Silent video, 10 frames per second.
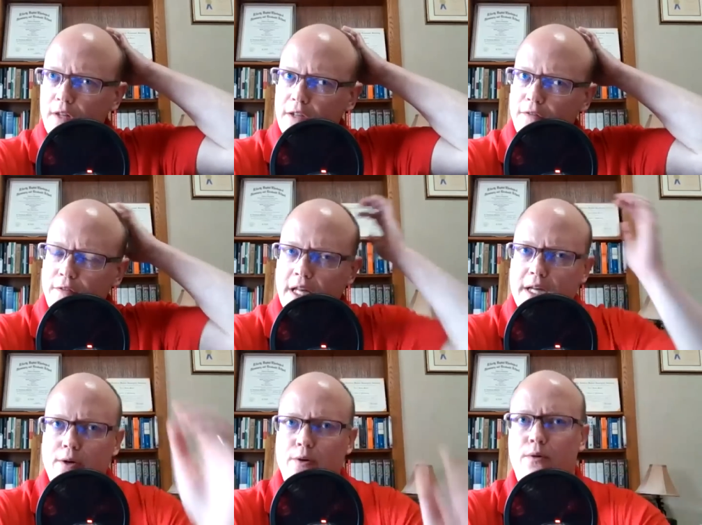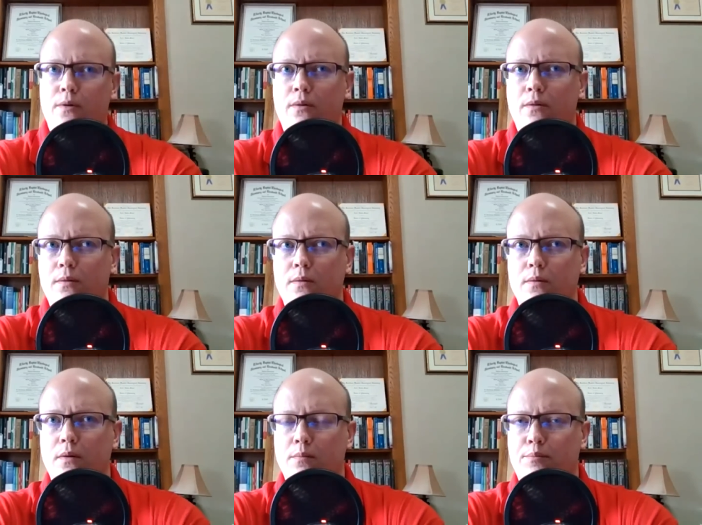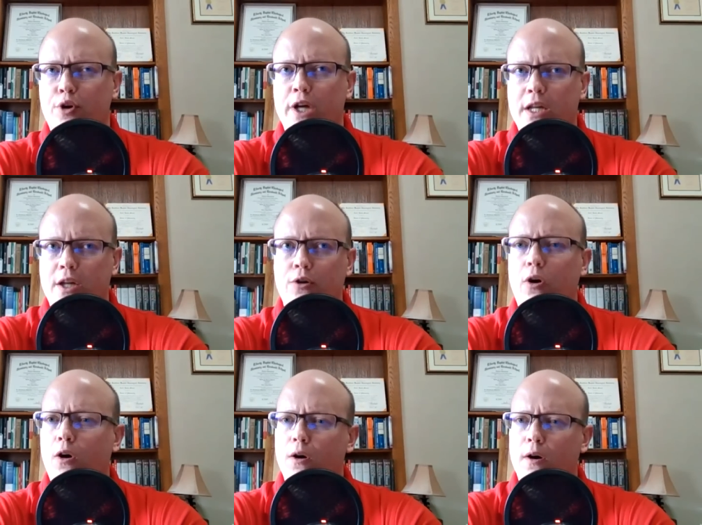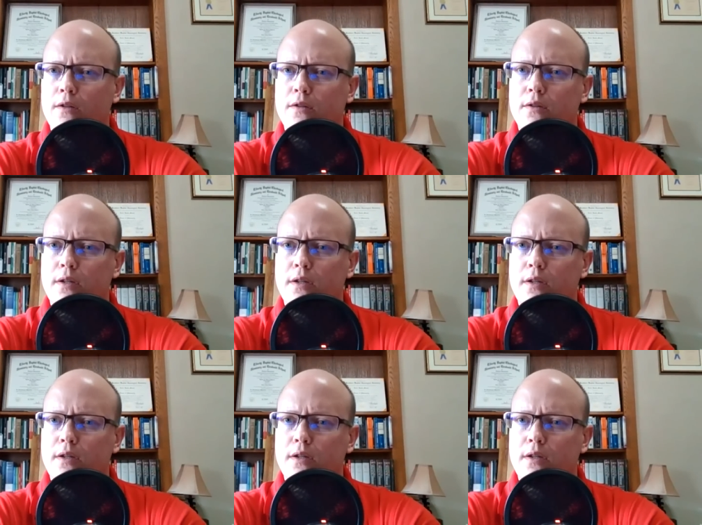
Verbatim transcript: if they are pricking your heart.